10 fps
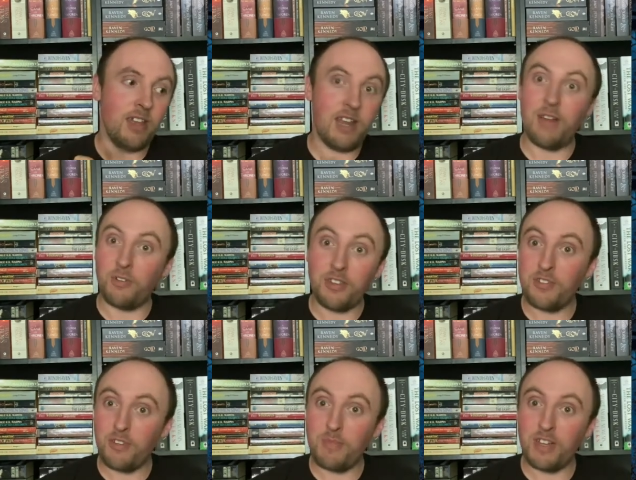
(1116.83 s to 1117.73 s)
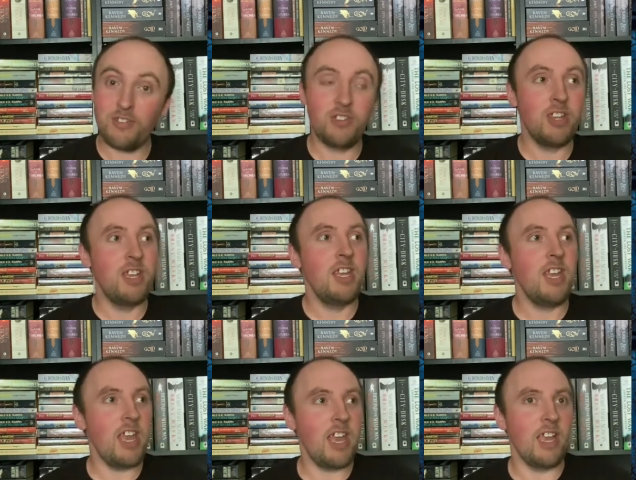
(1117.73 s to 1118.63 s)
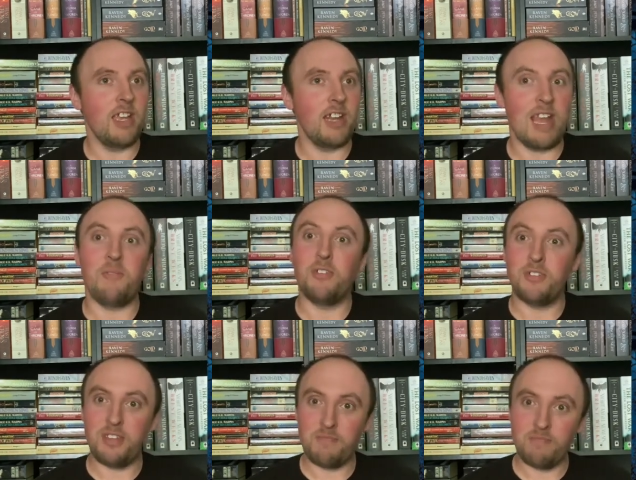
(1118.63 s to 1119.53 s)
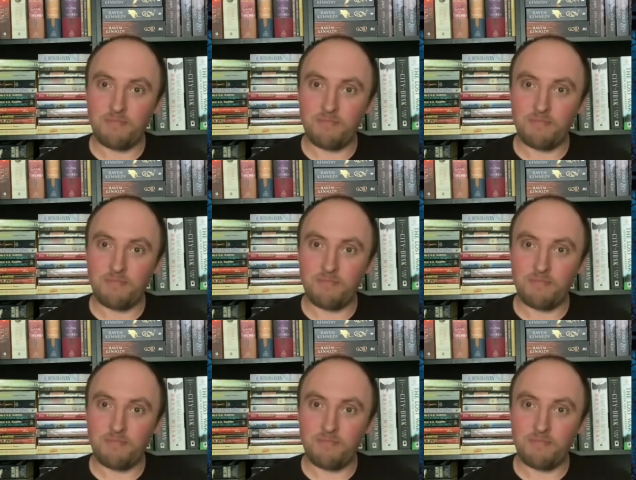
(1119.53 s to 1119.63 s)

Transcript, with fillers: not really so much and i really